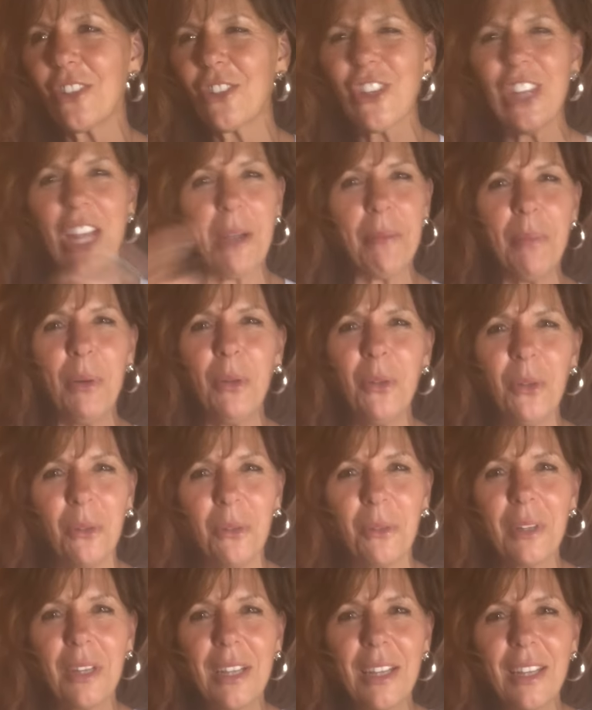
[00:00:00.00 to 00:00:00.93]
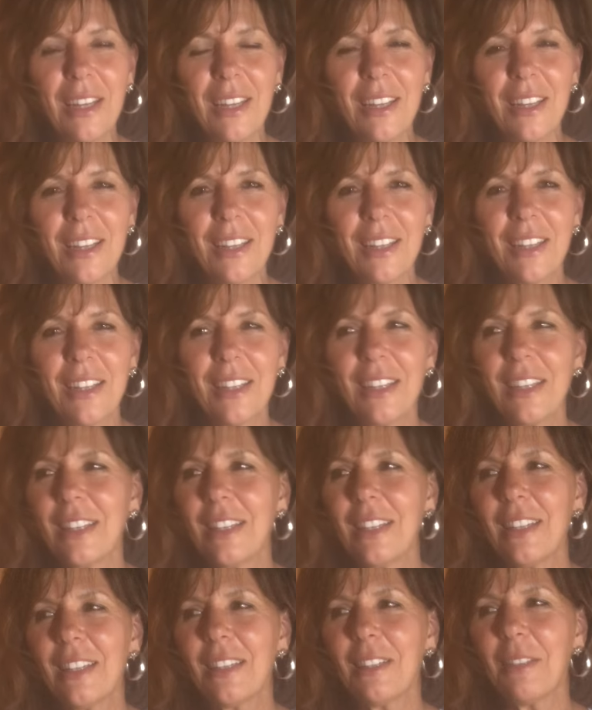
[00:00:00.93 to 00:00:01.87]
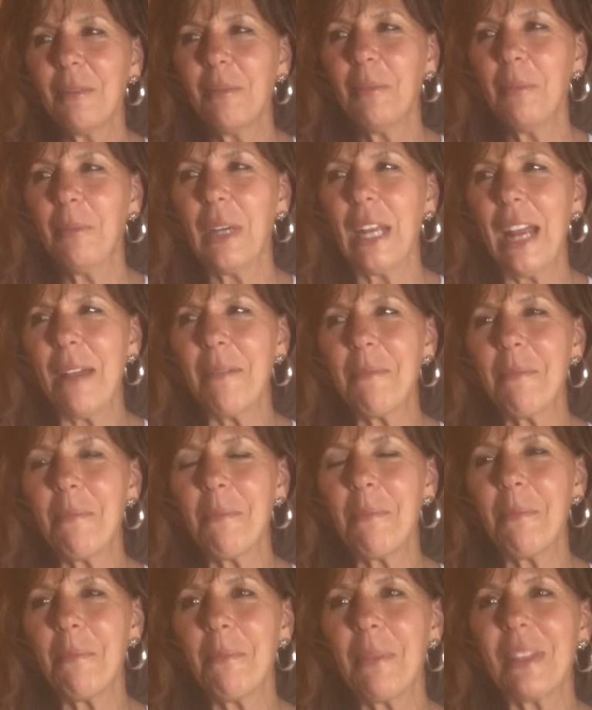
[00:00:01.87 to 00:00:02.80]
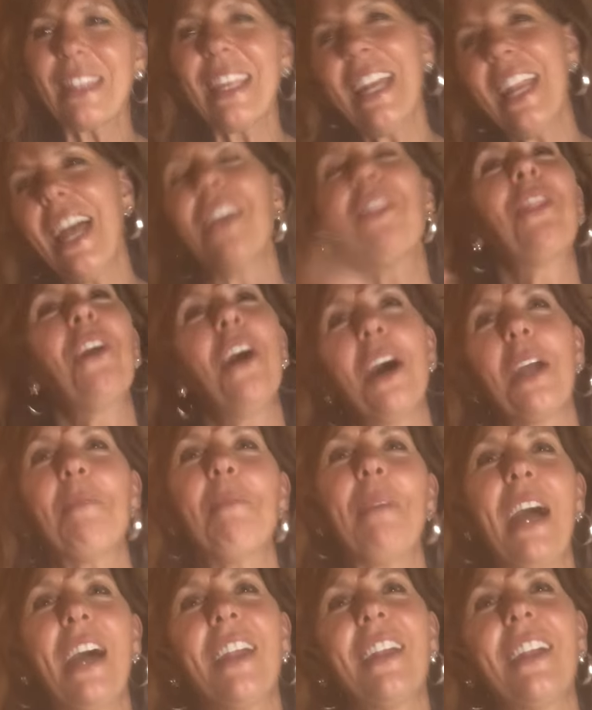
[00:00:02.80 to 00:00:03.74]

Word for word: or shampoo. But I'm but then I thought about